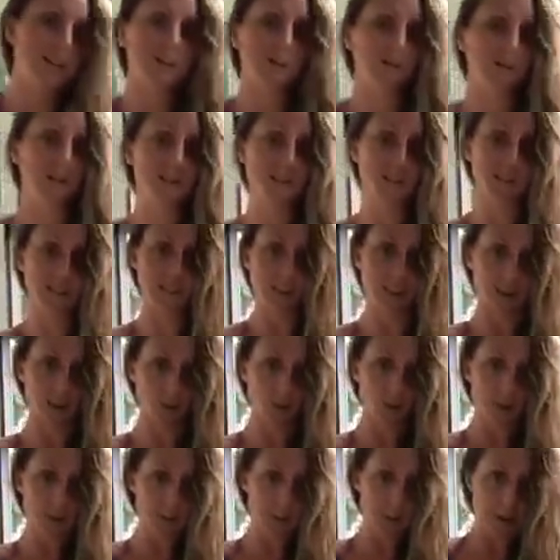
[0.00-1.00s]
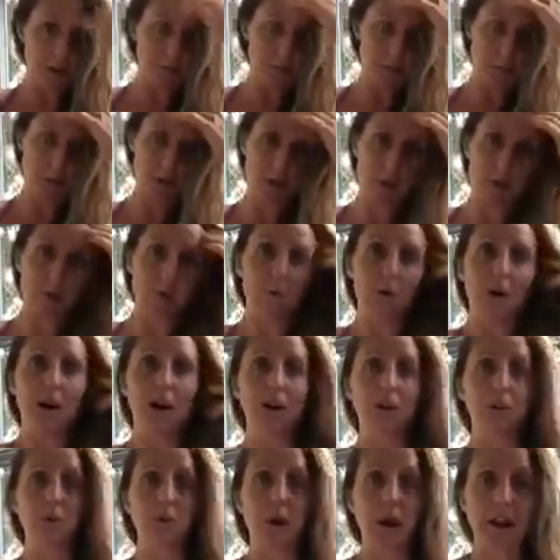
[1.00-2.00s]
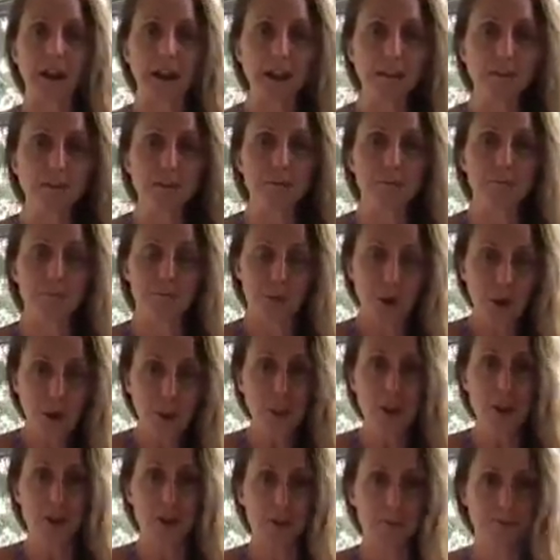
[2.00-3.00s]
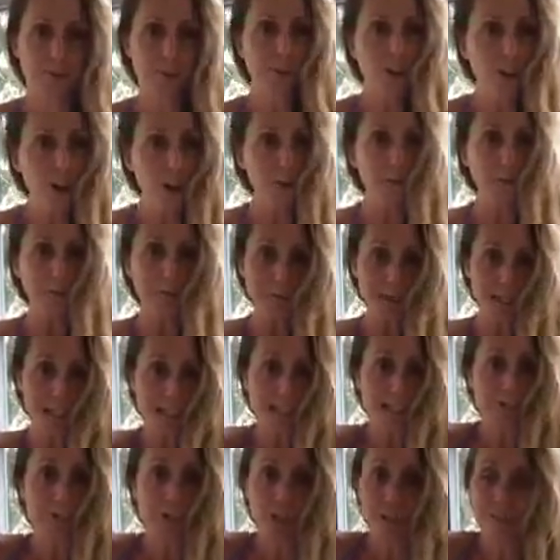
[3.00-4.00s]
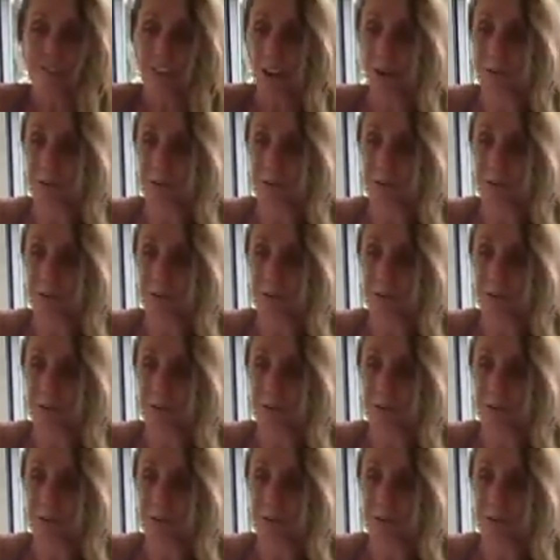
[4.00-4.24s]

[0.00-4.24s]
otherwise it's like, why do I bother? Why do I even bother? If you don't miss me when